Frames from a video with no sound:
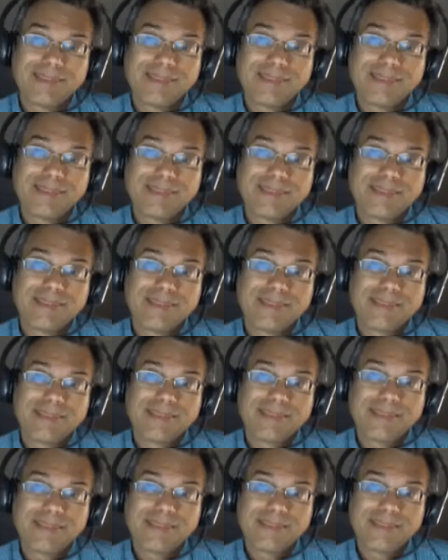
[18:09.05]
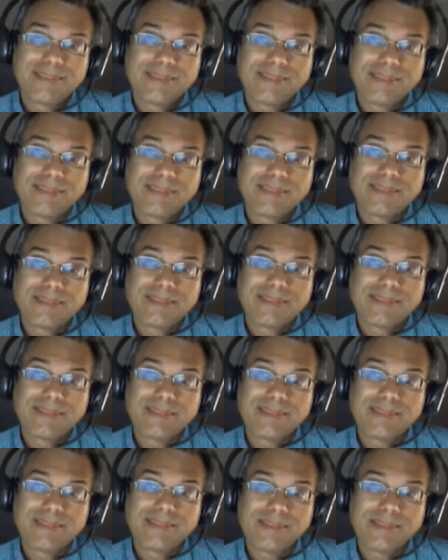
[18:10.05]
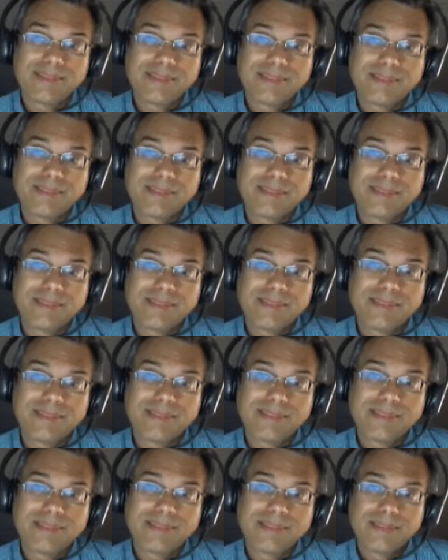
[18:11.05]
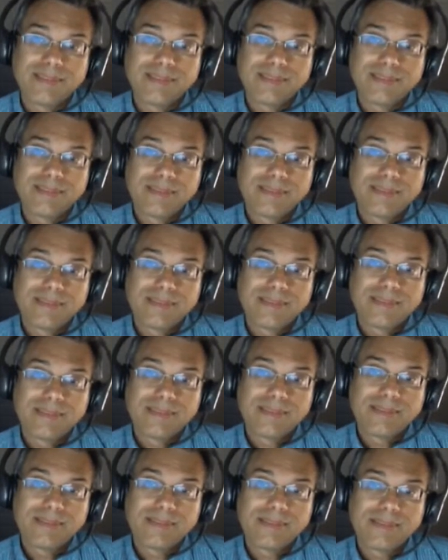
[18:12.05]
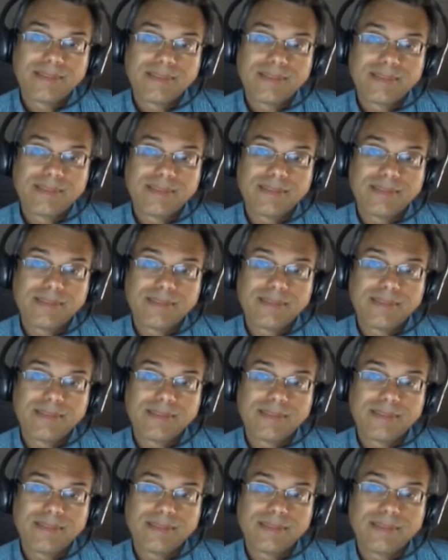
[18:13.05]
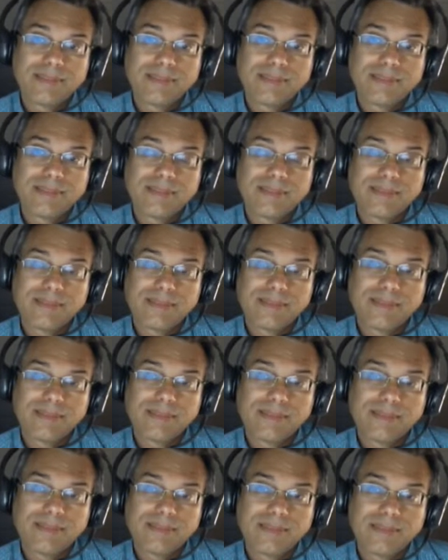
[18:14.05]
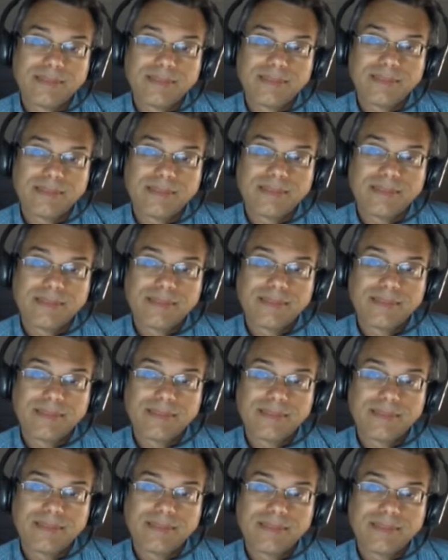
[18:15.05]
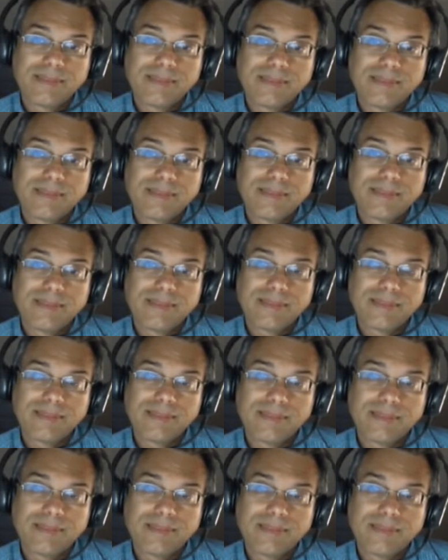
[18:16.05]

(not speaking)